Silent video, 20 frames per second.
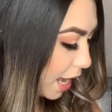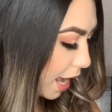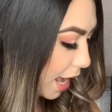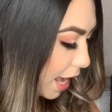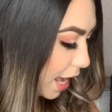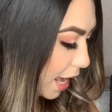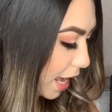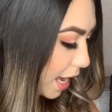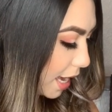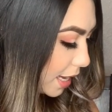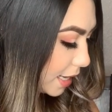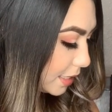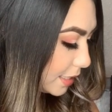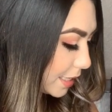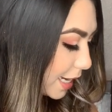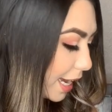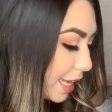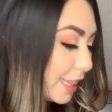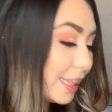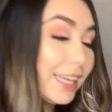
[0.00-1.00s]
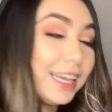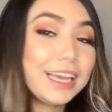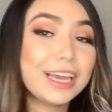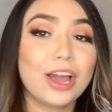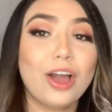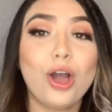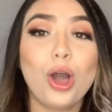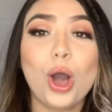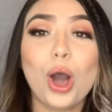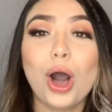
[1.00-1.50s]
and I think
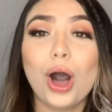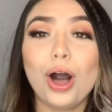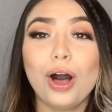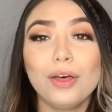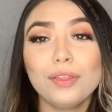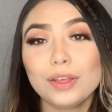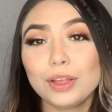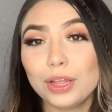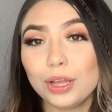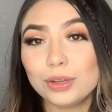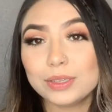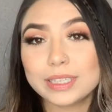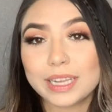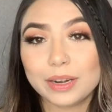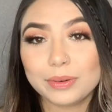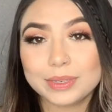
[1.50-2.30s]
all the clothes I